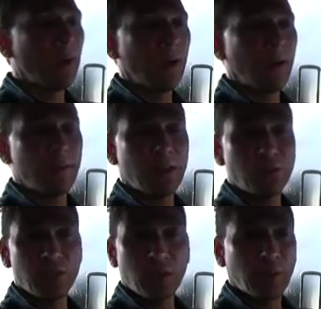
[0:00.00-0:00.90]
The
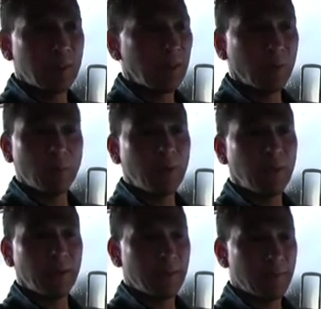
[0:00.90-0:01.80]
engine that we think will
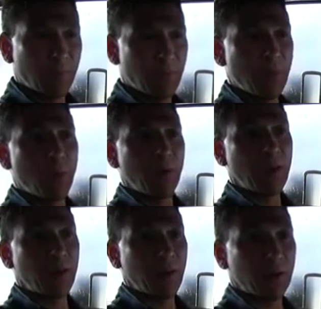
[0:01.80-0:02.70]
be the one
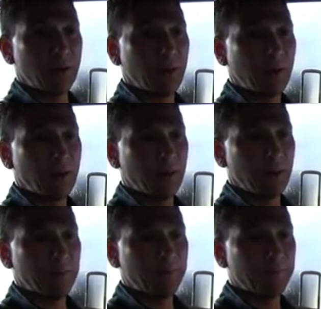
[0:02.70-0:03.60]
that
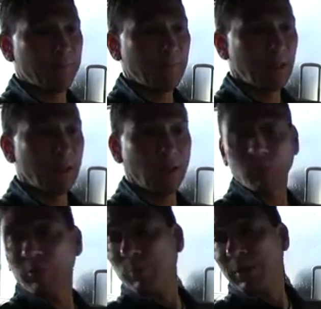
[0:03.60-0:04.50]
our
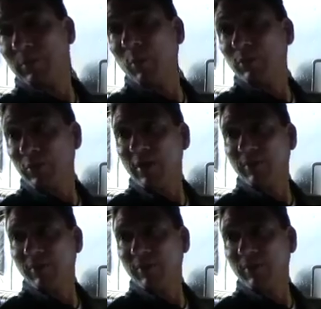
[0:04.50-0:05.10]
customers pick most